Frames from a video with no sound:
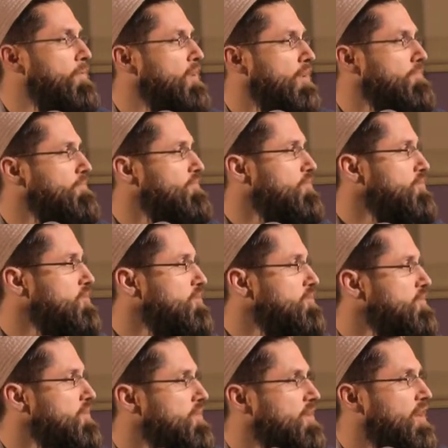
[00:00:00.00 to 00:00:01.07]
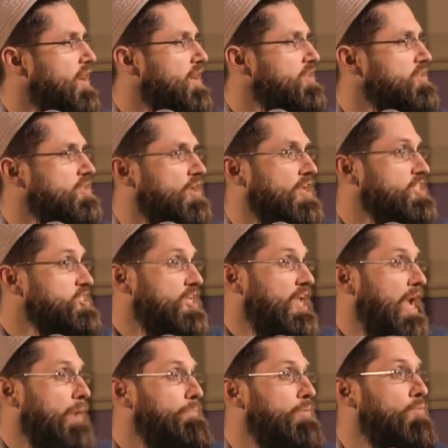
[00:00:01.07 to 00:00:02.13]
up for you. And it's going to
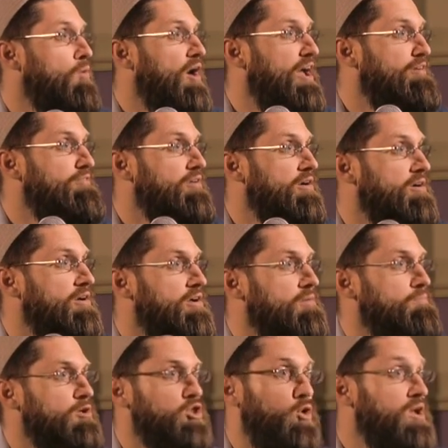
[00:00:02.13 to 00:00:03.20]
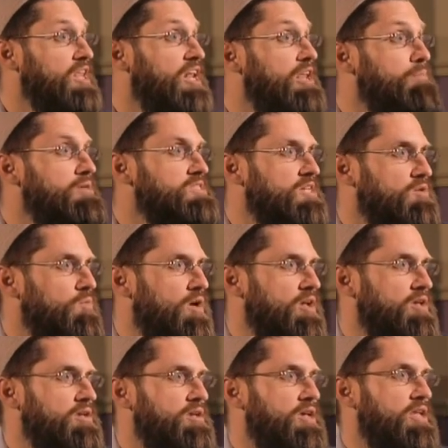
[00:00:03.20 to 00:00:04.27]
happen whatever, but not in a limiting
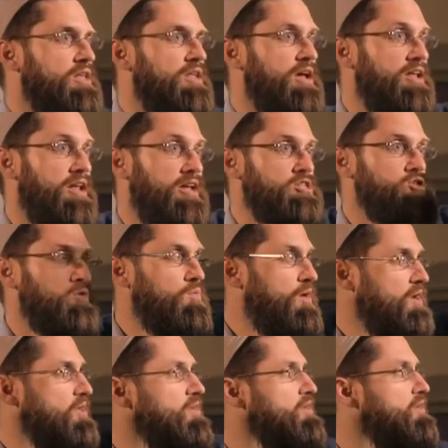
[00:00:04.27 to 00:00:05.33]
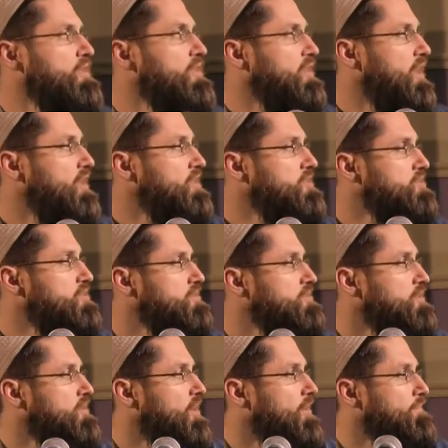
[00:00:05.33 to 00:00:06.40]
way, in an actual way that is
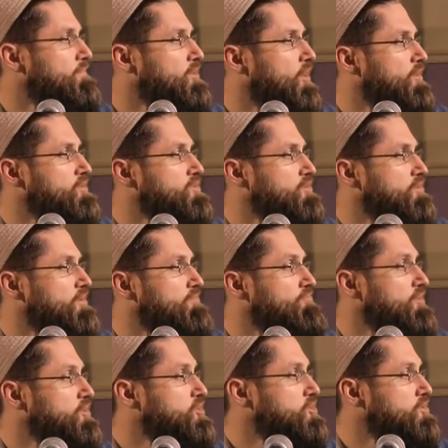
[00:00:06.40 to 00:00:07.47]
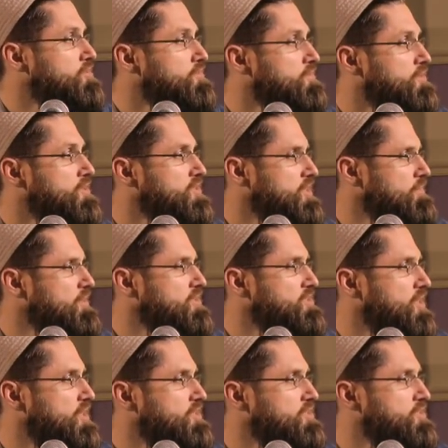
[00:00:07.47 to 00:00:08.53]
going to enrich you. Does that make
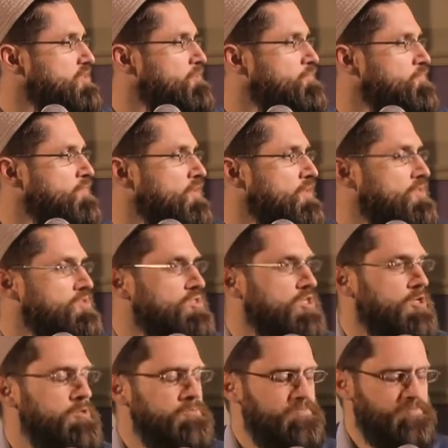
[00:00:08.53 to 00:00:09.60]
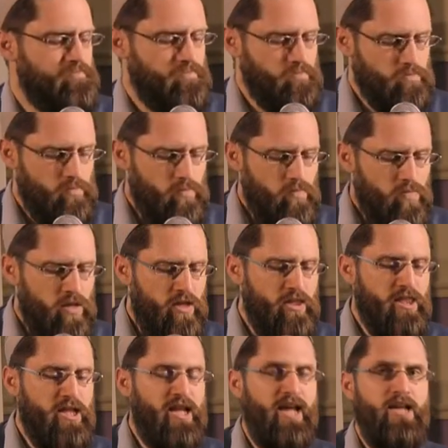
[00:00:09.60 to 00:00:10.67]
sense? And so
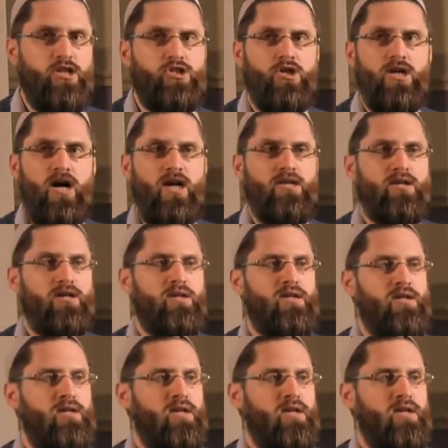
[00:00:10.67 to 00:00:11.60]
the Laylatul Qadr